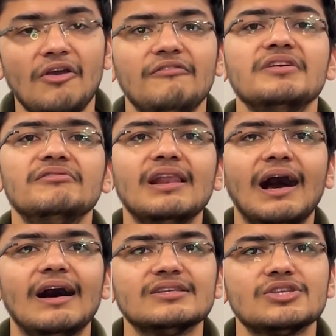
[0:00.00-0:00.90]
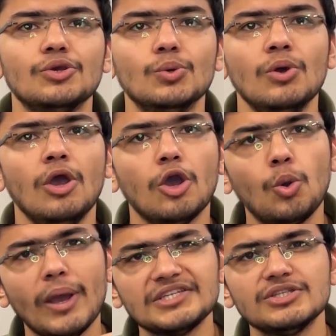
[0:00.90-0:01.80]
We will ask you
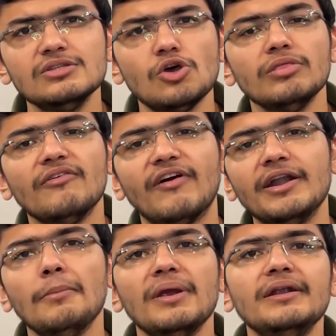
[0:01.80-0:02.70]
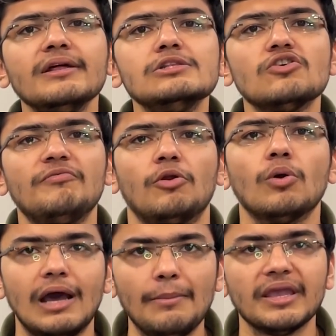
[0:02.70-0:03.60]
questions on the fundamentals of
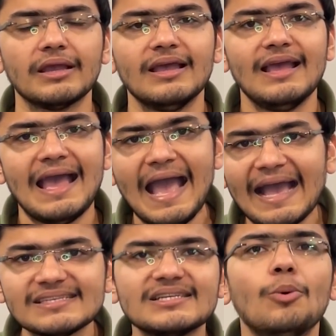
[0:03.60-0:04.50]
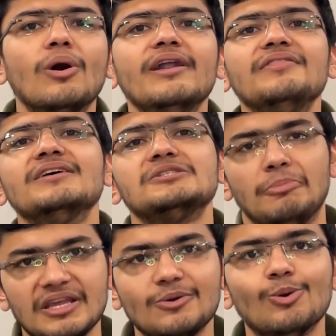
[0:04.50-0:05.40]
programming as covered in this
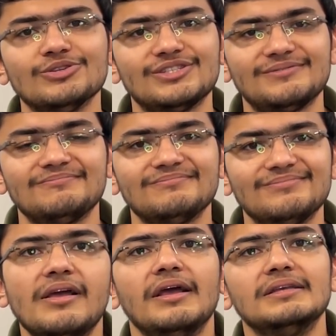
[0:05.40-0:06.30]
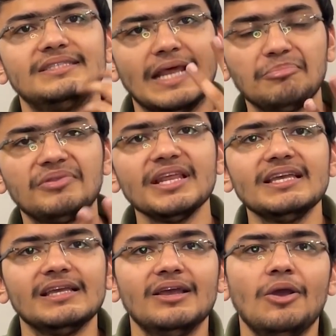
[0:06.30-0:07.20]
pre course. Step
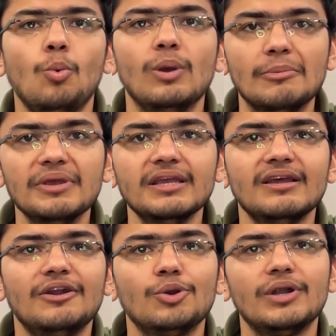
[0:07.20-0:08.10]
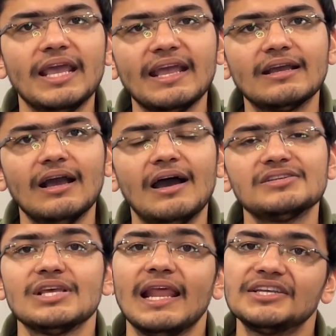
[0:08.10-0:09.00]
3 will be to take a
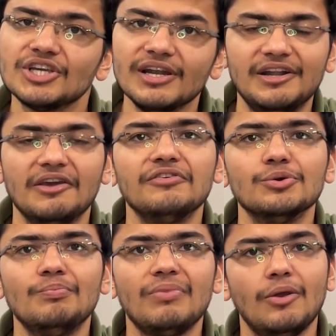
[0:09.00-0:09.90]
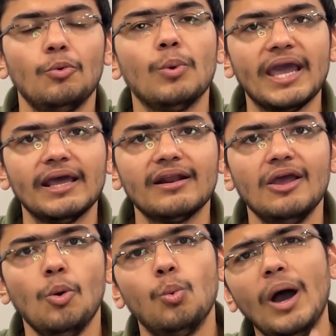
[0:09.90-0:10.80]
selection interview where
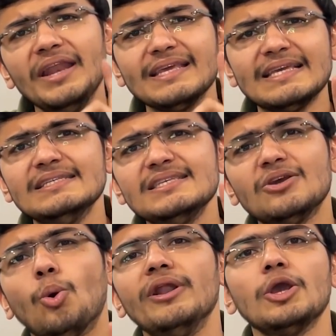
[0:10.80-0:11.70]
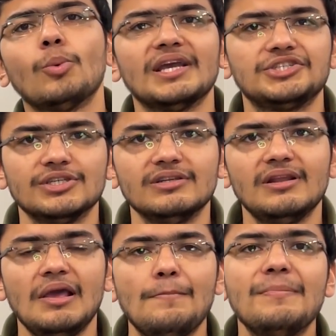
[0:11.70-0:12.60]
one easy coding question
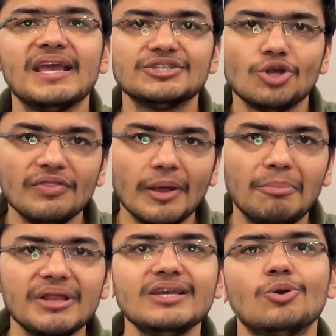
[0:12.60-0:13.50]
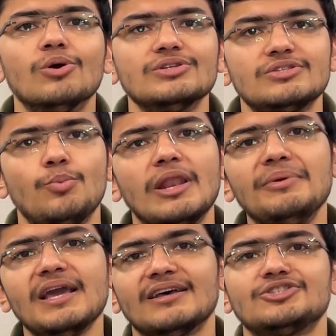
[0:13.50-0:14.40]
based on the pre course will
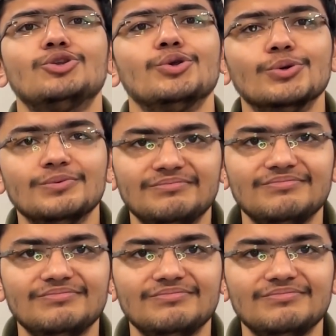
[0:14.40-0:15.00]
be asked to you.